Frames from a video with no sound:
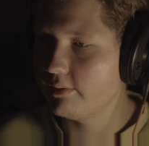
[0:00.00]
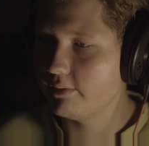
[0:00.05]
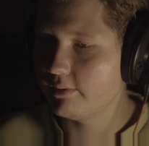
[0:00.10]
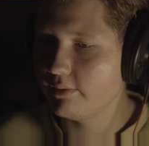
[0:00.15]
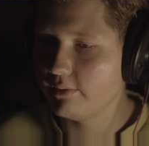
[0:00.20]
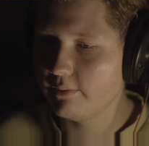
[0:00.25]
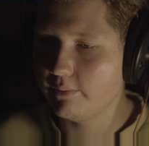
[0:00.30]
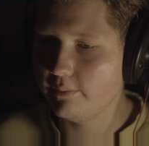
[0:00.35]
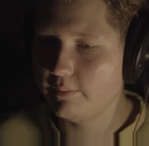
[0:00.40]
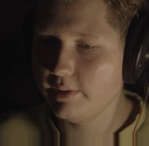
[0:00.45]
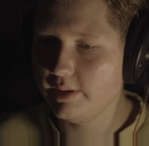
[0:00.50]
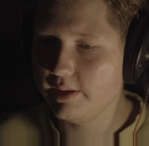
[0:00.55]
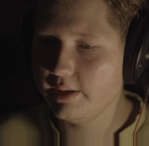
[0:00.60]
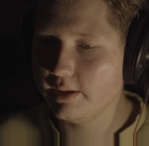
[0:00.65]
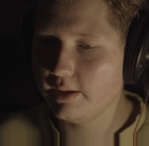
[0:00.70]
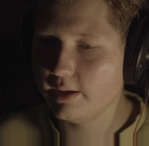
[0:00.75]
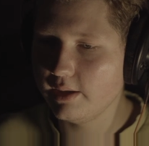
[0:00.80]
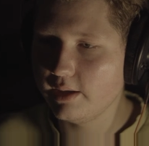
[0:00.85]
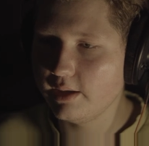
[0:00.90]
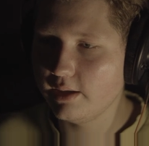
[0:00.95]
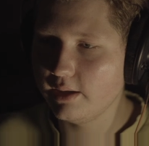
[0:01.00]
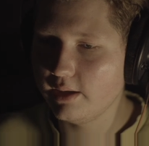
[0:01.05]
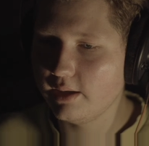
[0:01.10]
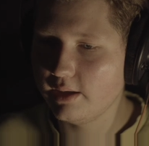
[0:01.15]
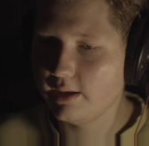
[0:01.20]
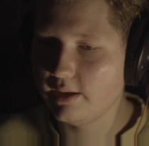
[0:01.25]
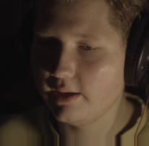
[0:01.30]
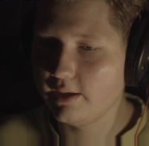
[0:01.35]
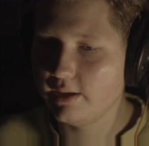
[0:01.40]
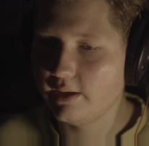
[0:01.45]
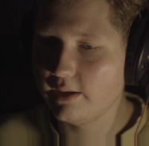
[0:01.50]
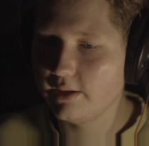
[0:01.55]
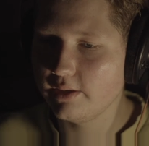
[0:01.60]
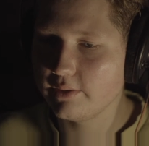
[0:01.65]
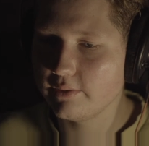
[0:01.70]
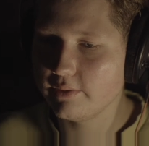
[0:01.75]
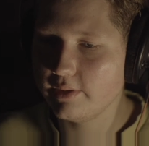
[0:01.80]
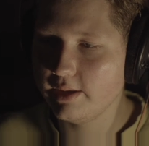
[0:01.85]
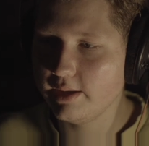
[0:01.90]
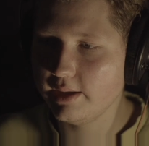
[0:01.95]
we are
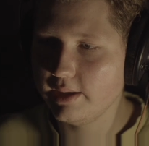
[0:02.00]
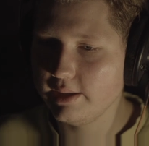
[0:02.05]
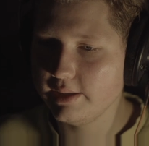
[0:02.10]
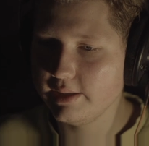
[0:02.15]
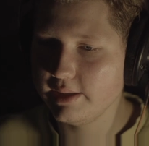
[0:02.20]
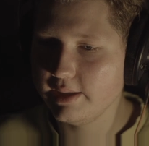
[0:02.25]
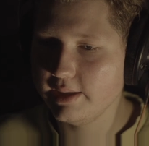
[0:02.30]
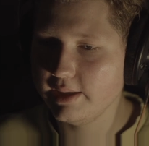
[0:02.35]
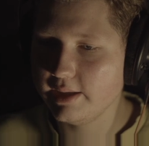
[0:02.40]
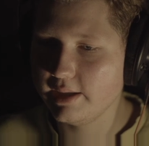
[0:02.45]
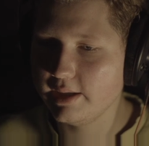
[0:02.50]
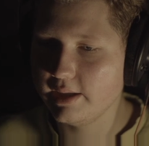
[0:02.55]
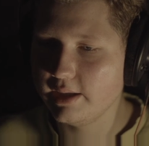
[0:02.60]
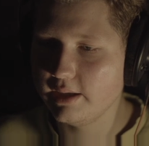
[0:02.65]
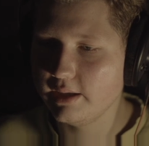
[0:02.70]
right here.